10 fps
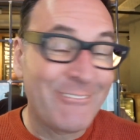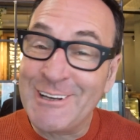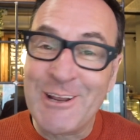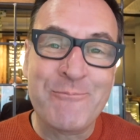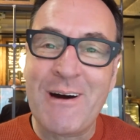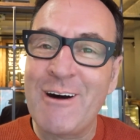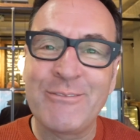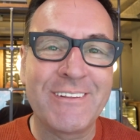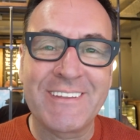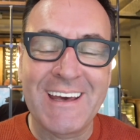really
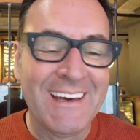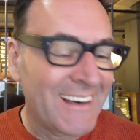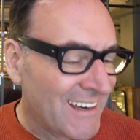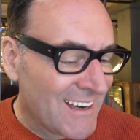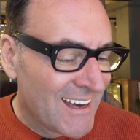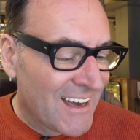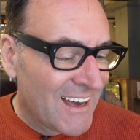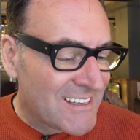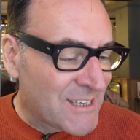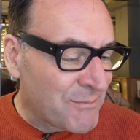powerful thing,
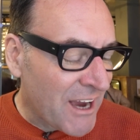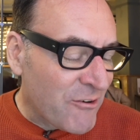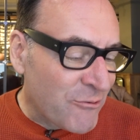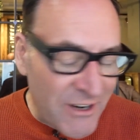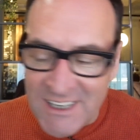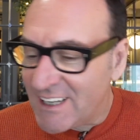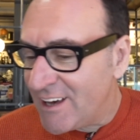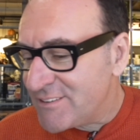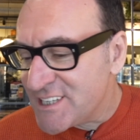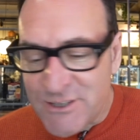something I really
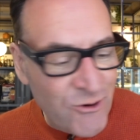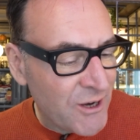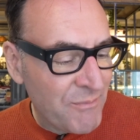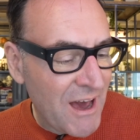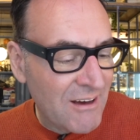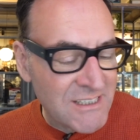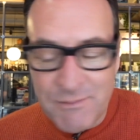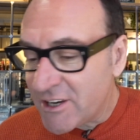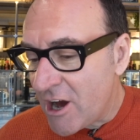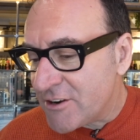love to talk about,
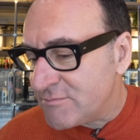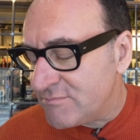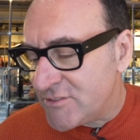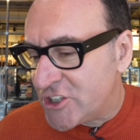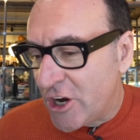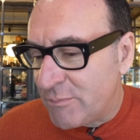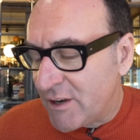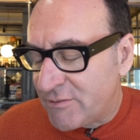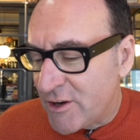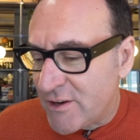something God showed
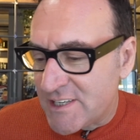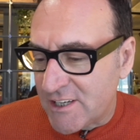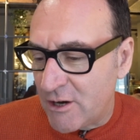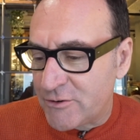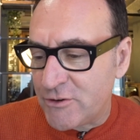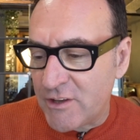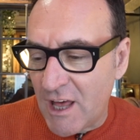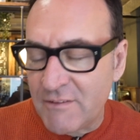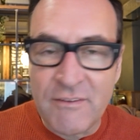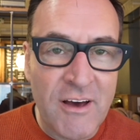me a few years ago through the
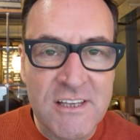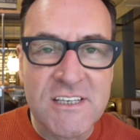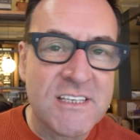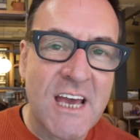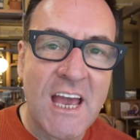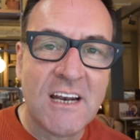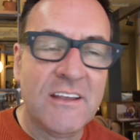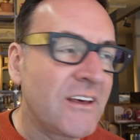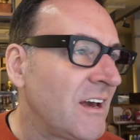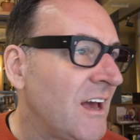life of Hudson
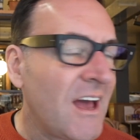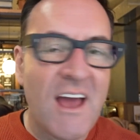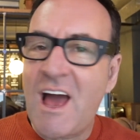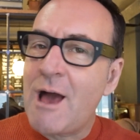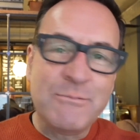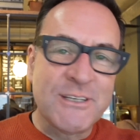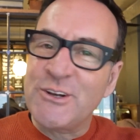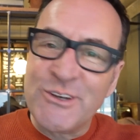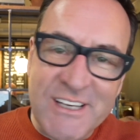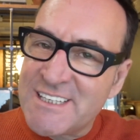Taylor that
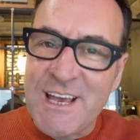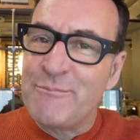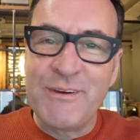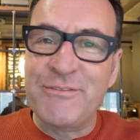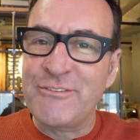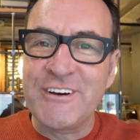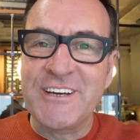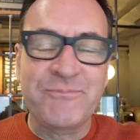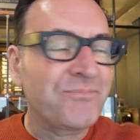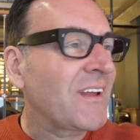absolutely set me
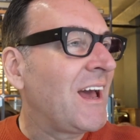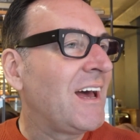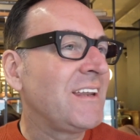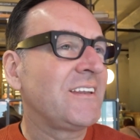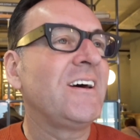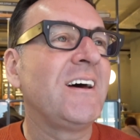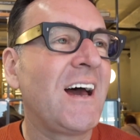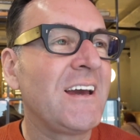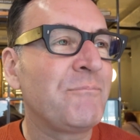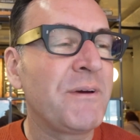free and uh,
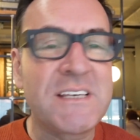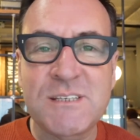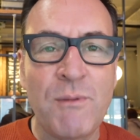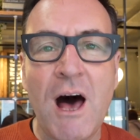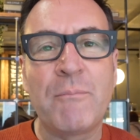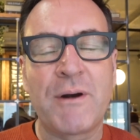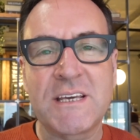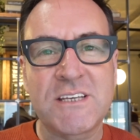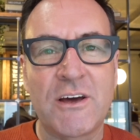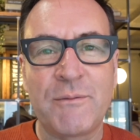I, a big smile
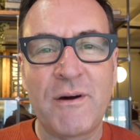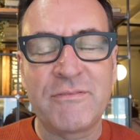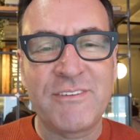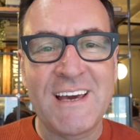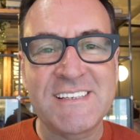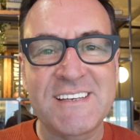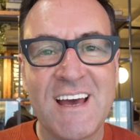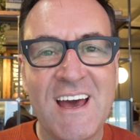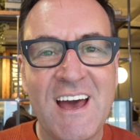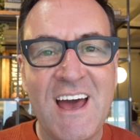breaks out on my face
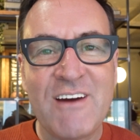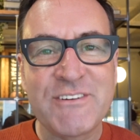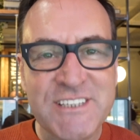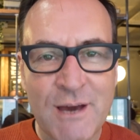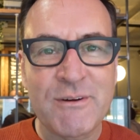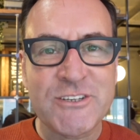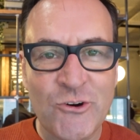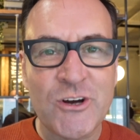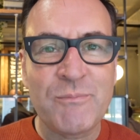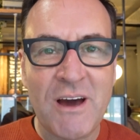every time I
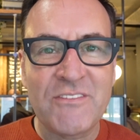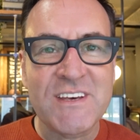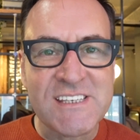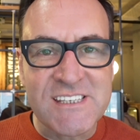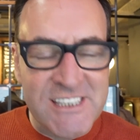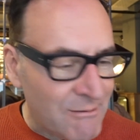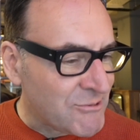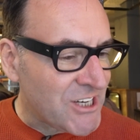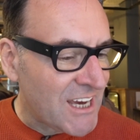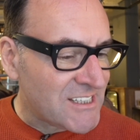talk about this
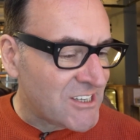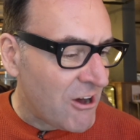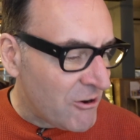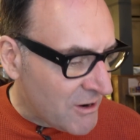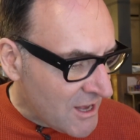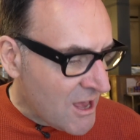subject. So